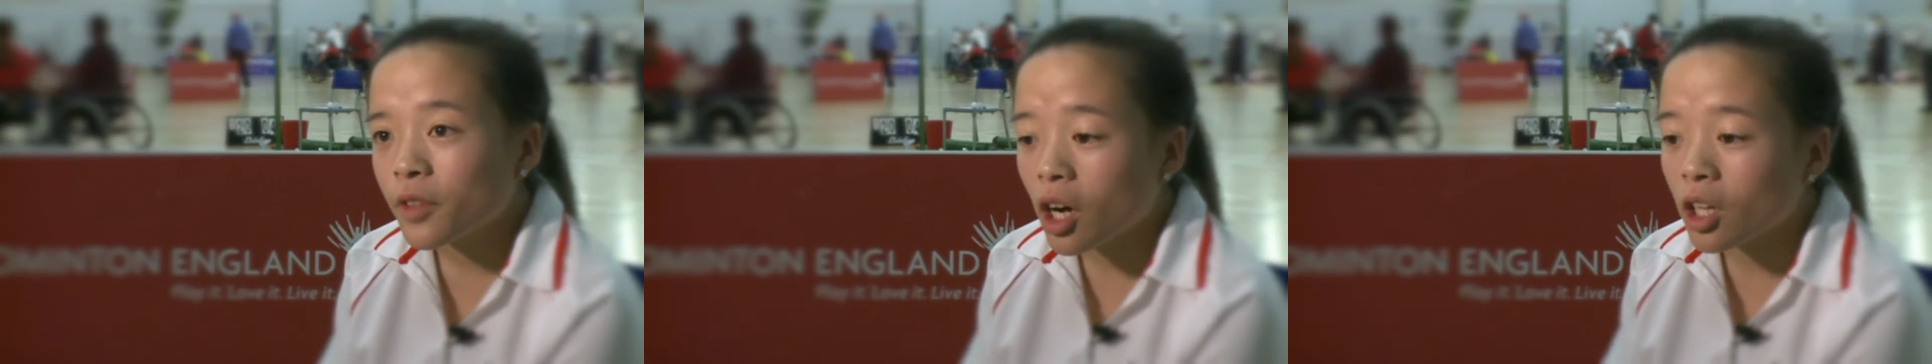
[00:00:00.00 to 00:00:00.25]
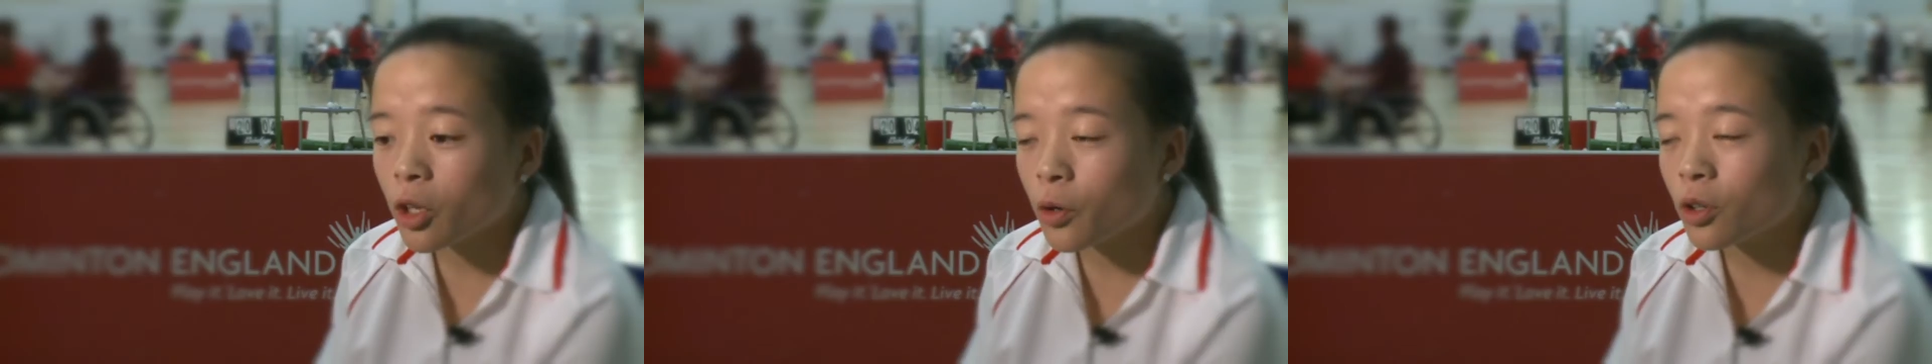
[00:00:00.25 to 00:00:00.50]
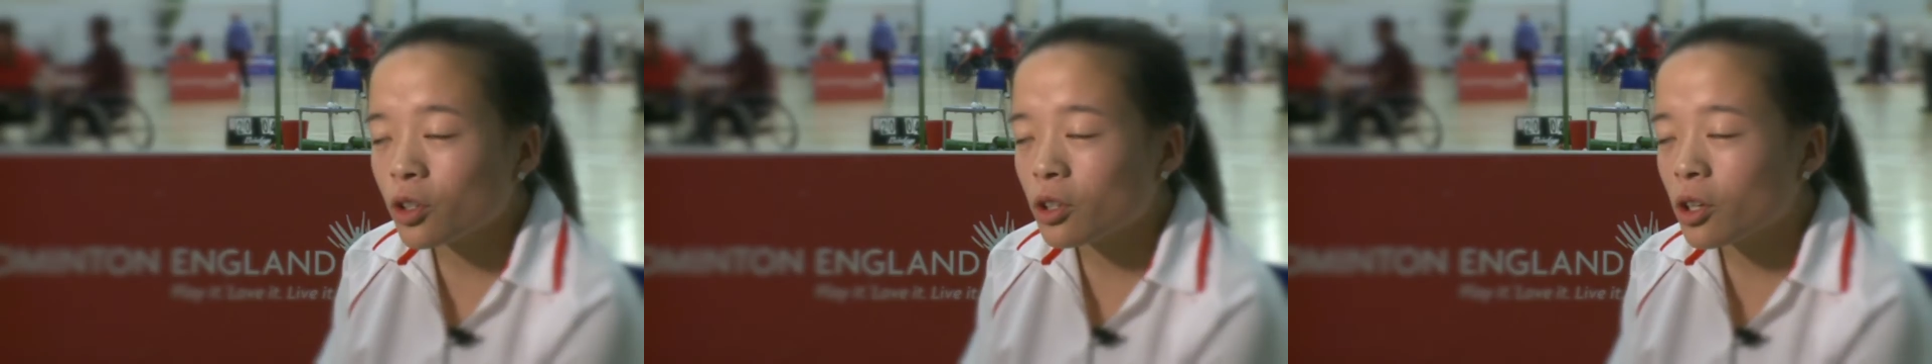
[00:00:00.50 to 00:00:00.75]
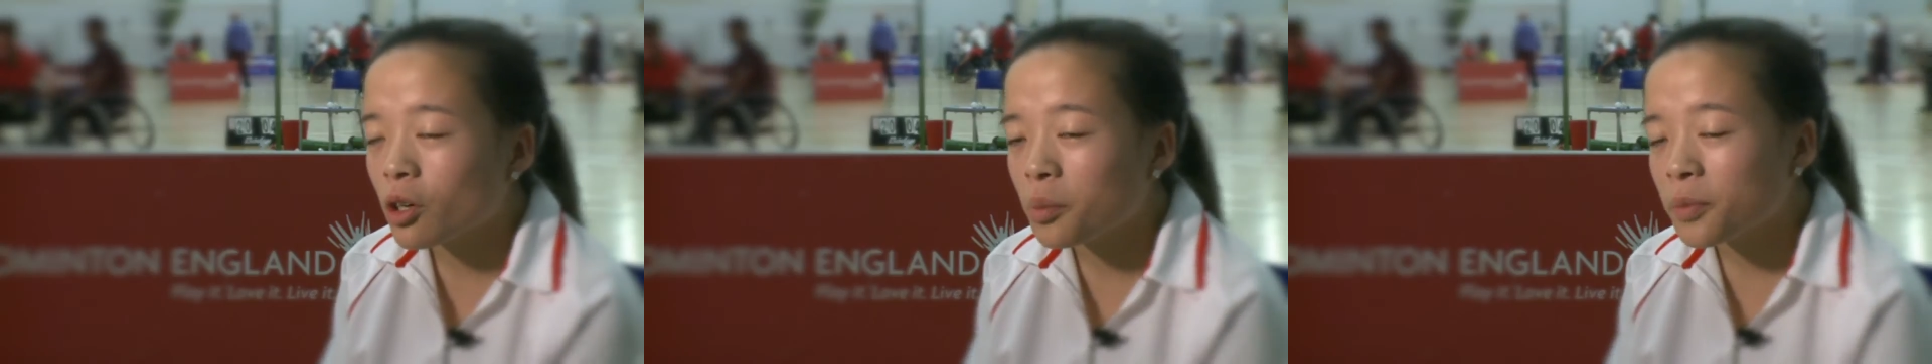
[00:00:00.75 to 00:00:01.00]
our local
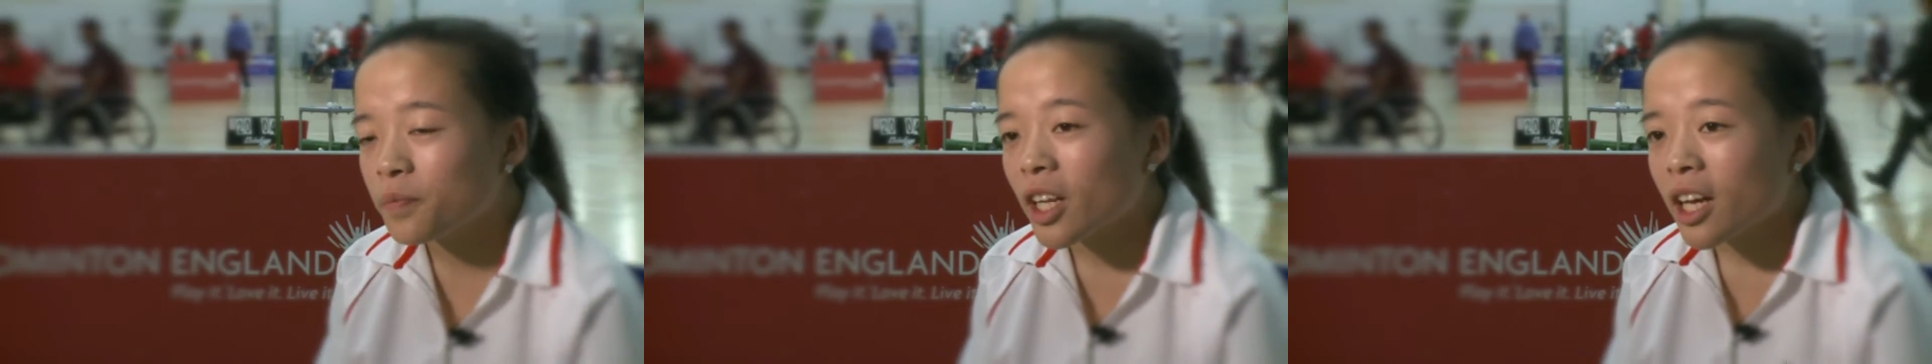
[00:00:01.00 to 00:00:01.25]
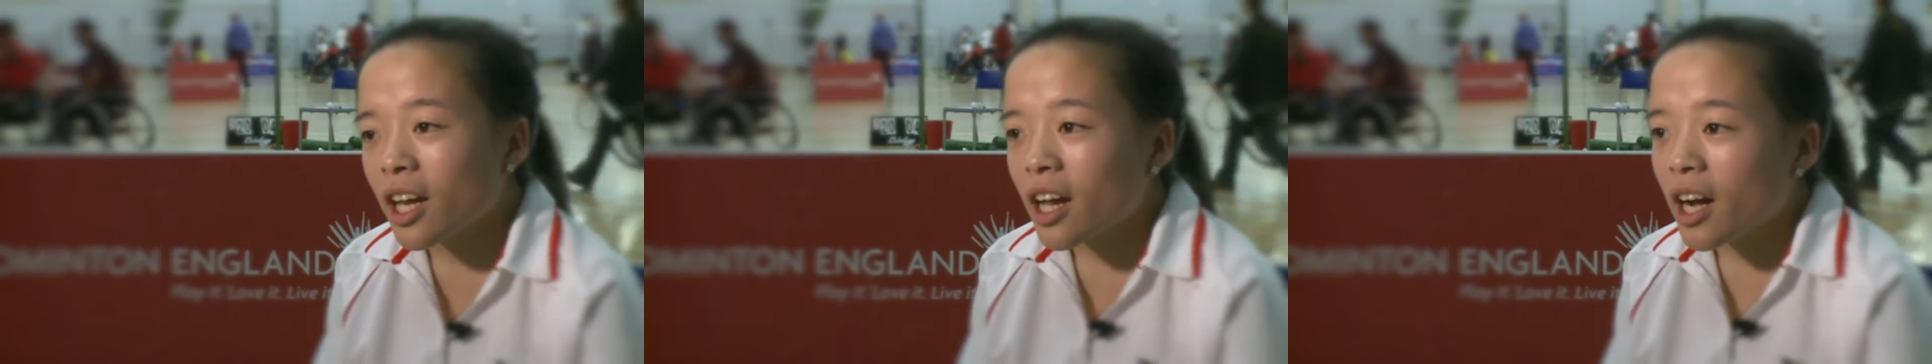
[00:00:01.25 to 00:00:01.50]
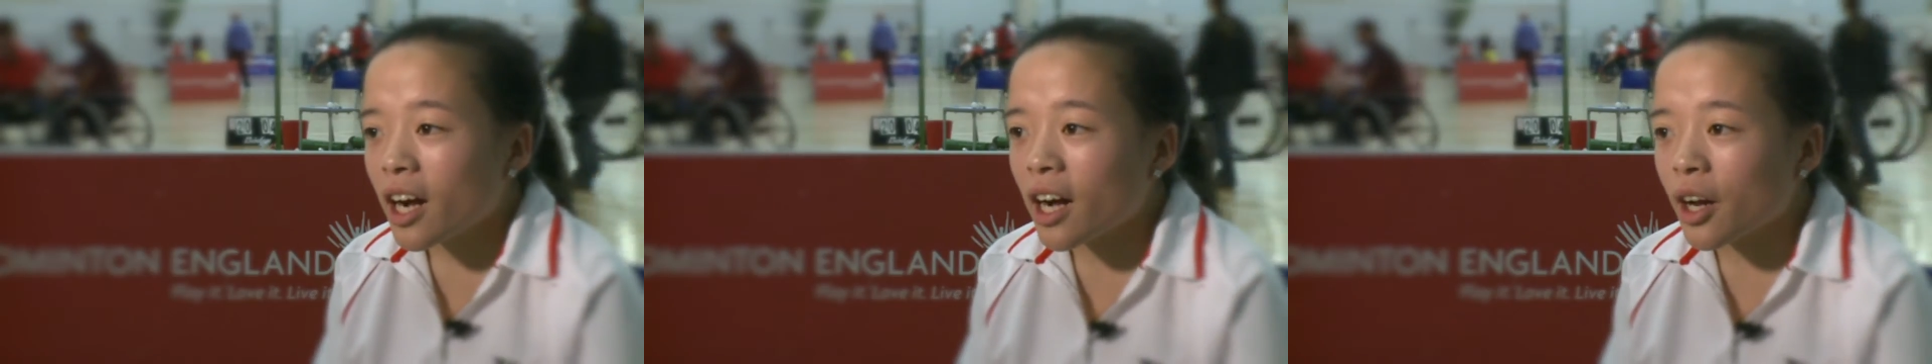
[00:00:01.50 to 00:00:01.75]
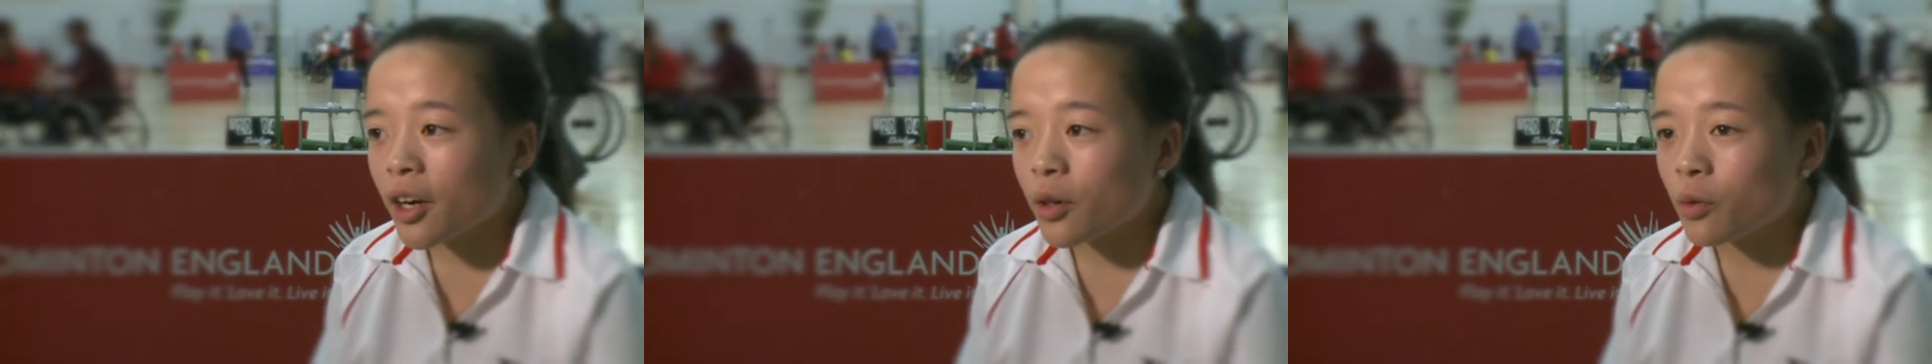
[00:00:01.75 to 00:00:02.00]
club,
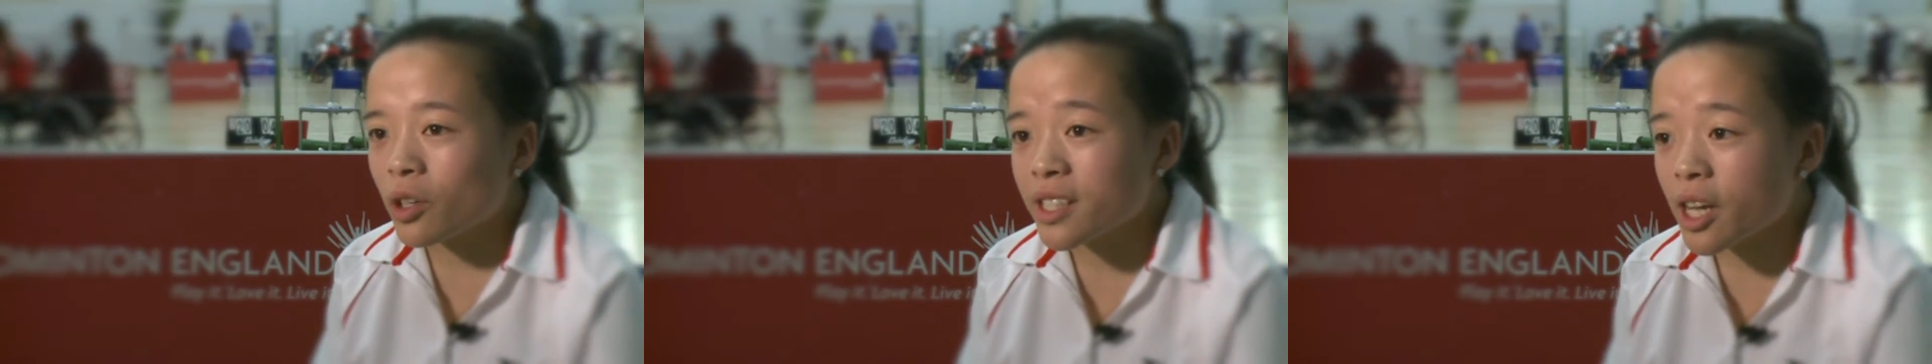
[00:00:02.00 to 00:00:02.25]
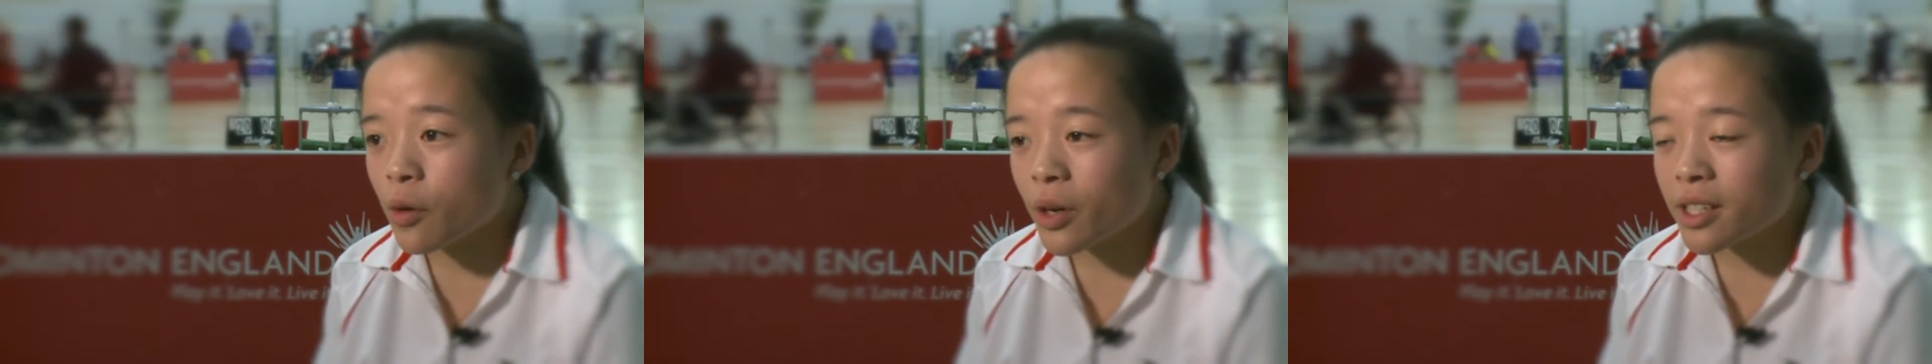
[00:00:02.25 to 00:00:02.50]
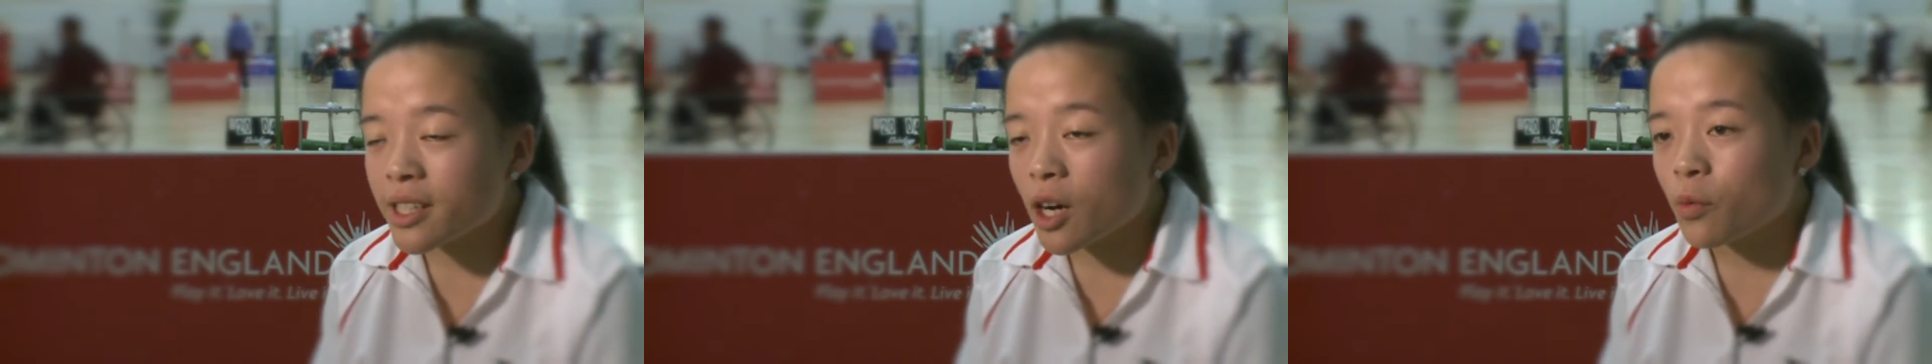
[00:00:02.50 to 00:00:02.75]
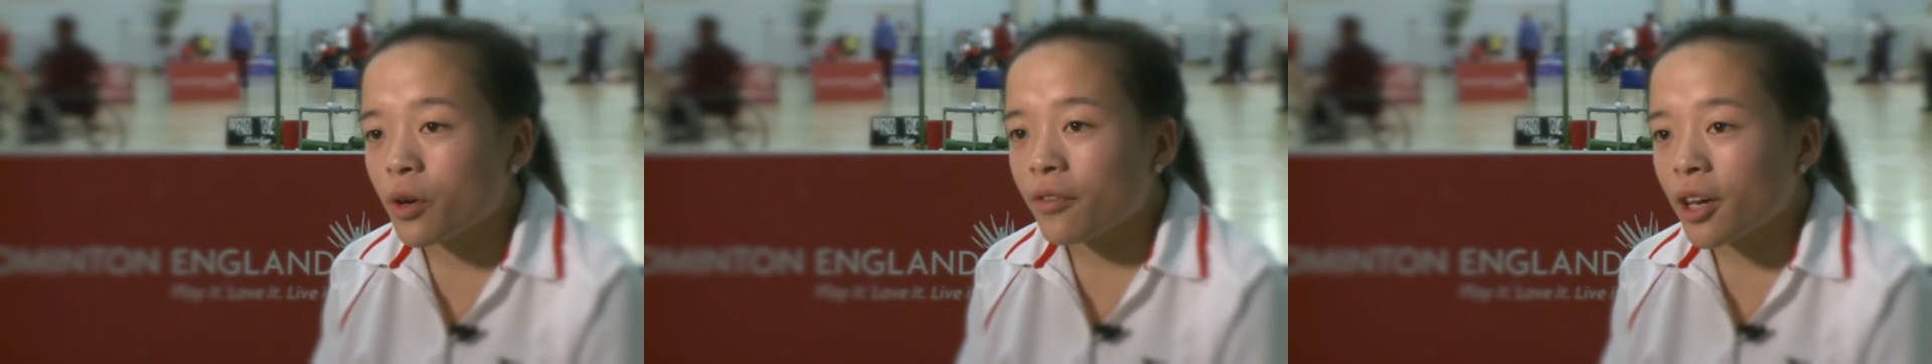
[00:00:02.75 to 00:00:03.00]
and one day I went
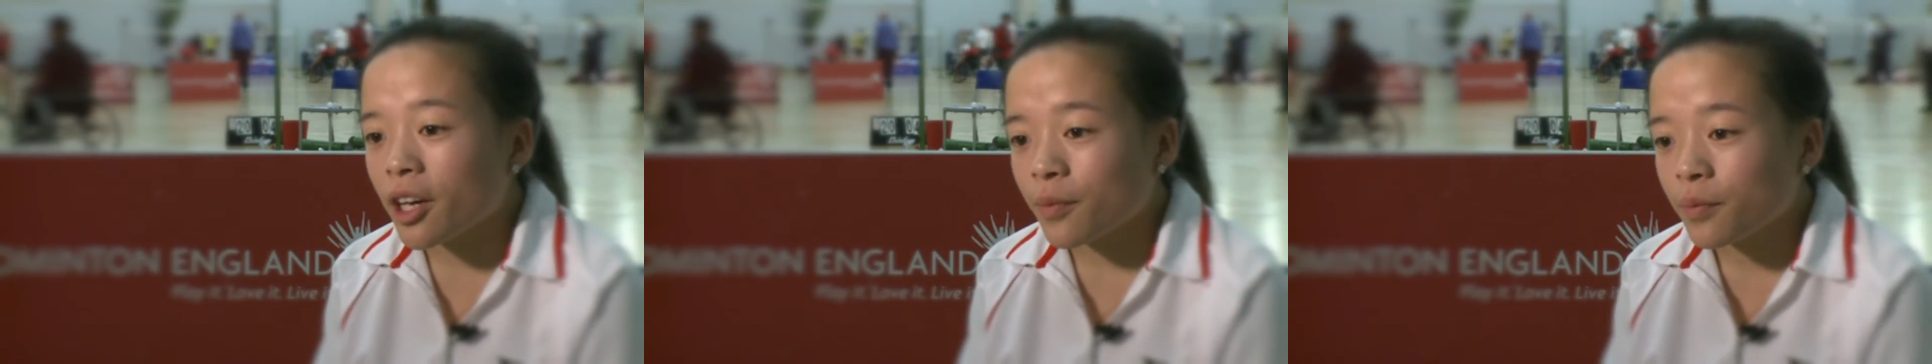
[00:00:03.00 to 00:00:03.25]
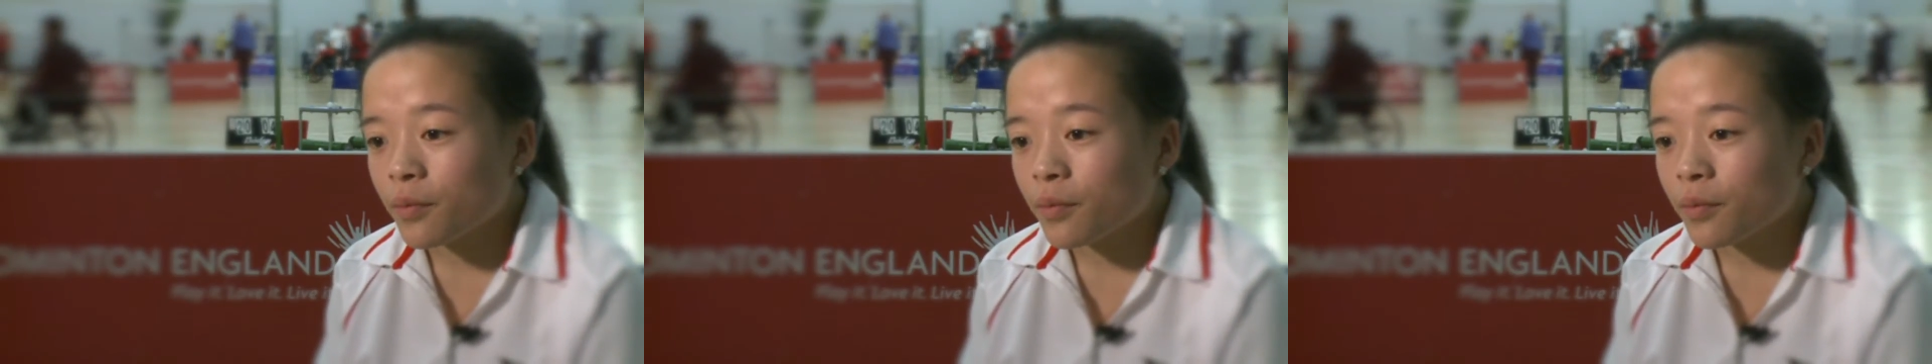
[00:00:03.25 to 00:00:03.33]
down with her,